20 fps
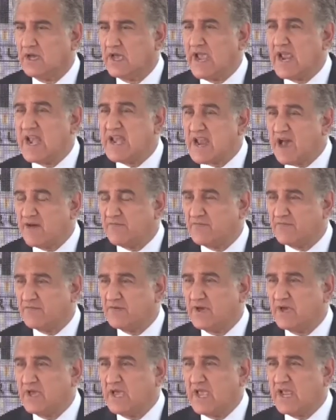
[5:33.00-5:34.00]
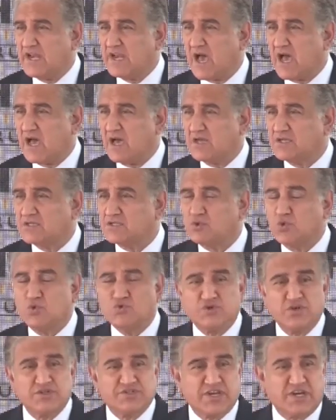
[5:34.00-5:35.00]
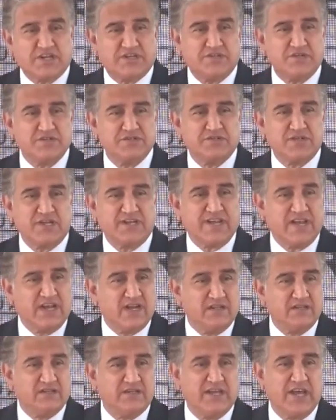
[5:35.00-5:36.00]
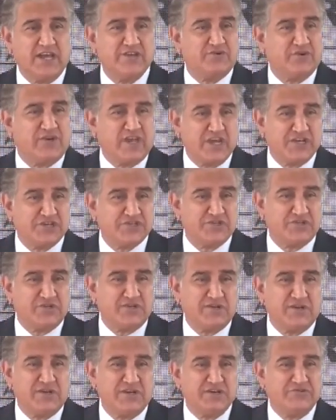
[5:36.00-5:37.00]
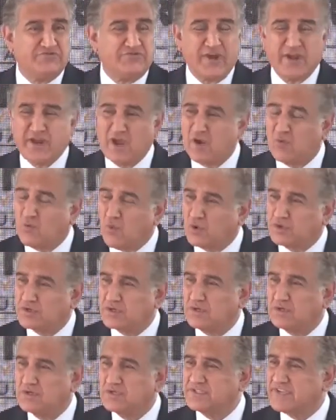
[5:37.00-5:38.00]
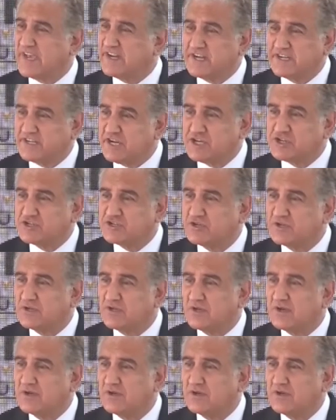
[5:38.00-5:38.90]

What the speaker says: enough in our social sectors, in health, education, drinking water, sanitation?